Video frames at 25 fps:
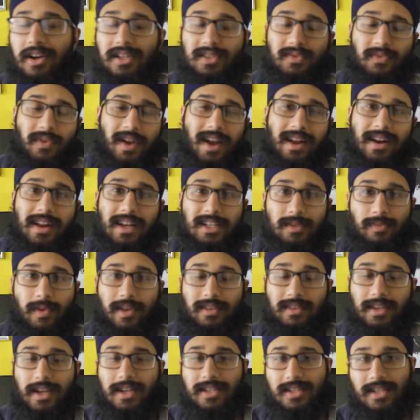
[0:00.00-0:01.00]
it's fan
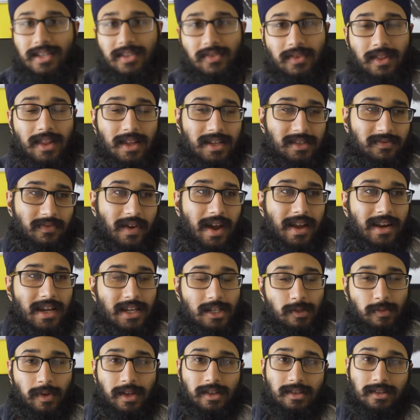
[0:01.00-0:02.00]
expectations this, fan
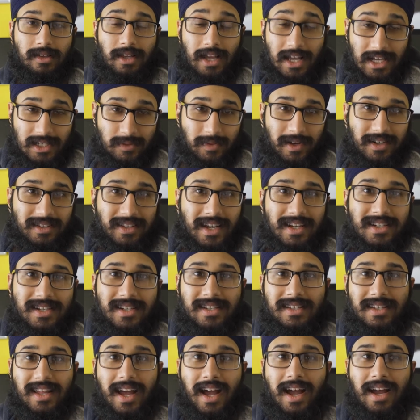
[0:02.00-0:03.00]
expe
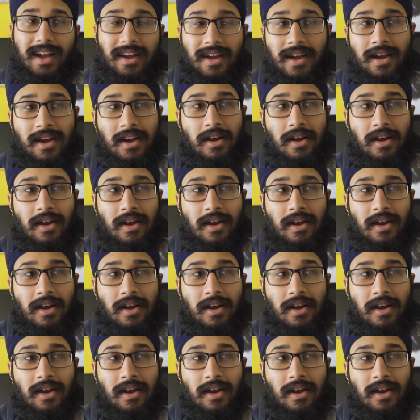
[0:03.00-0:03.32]
expectations that